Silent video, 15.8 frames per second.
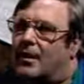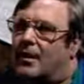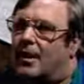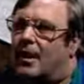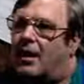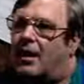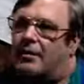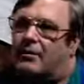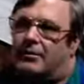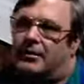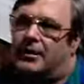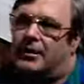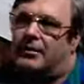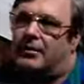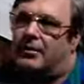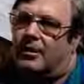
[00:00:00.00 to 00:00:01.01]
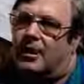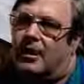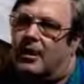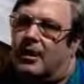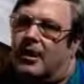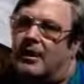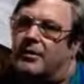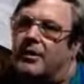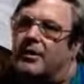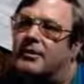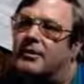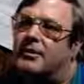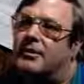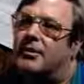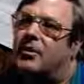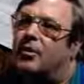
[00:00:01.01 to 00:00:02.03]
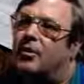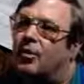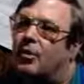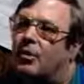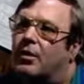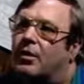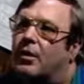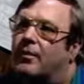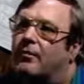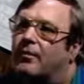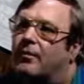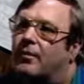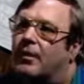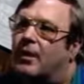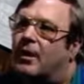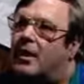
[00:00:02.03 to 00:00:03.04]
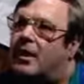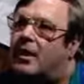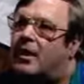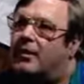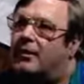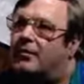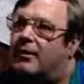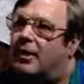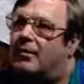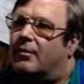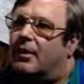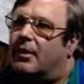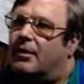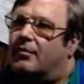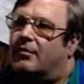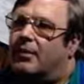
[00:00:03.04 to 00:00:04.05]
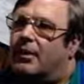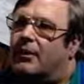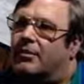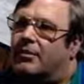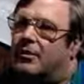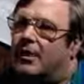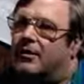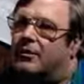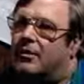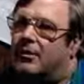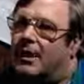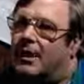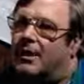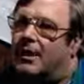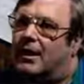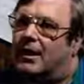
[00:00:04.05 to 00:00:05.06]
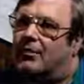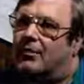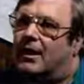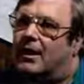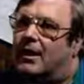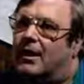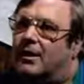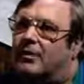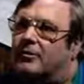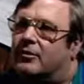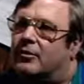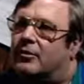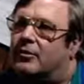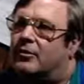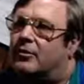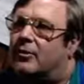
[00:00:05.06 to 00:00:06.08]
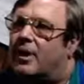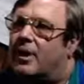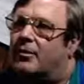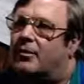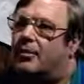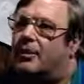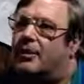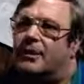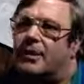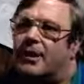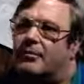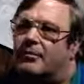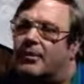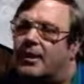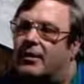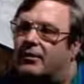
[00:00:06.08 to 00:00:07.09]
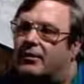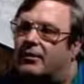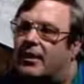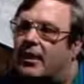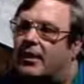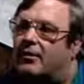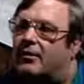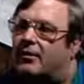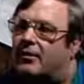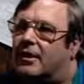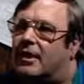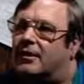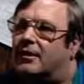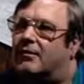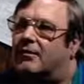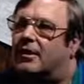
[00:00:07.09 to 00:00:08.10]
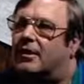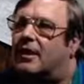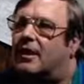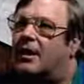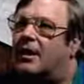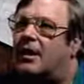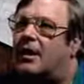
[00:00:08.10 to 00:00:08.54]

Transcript: I don't think there. I think that the cure will come from the development of pulse electromagnetic radiation, which properly identifies the virus selectively